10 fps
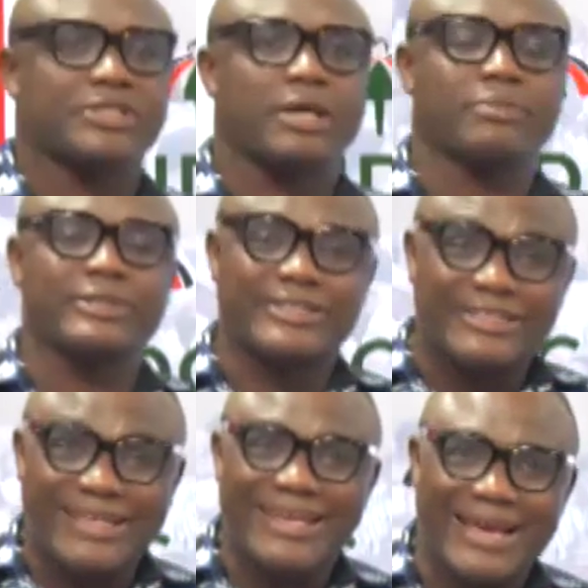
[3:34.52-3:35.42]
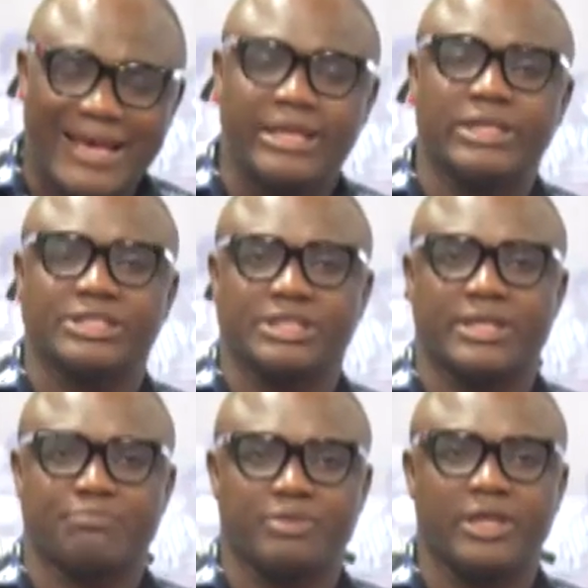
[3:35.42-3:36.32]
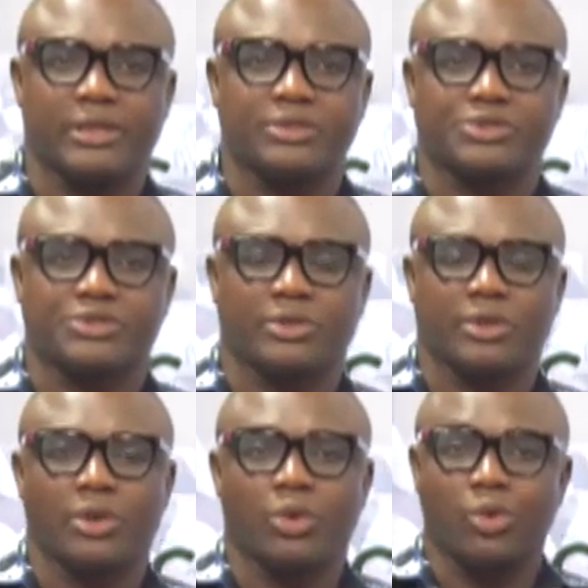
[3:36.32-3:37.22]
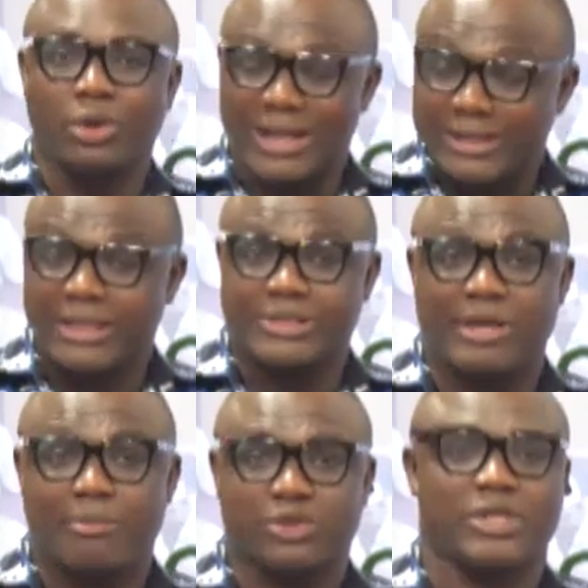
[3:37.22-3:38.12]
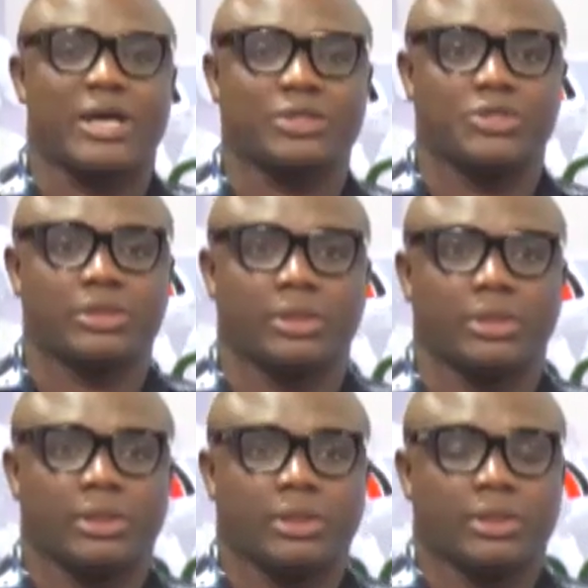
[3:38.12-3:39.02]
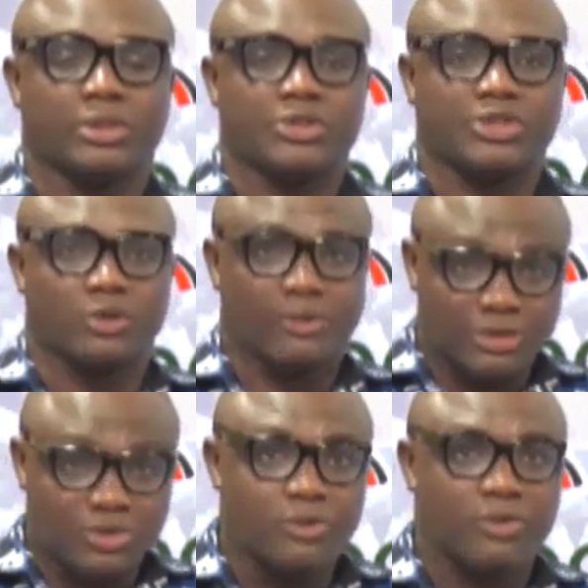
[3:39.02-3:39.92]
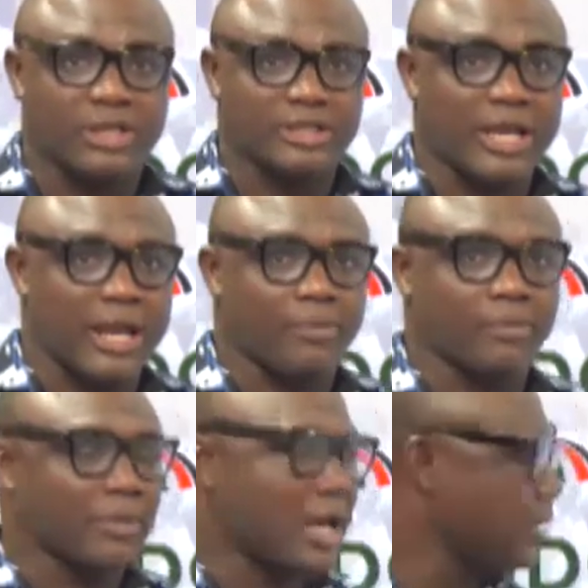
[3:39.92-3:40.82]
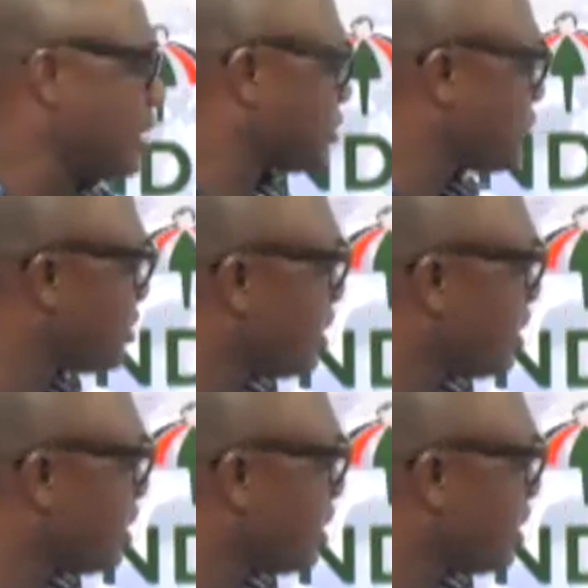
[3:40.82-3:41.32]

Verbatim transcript: some senior N D C M Ps who led the sabotage. So there are two things here that these,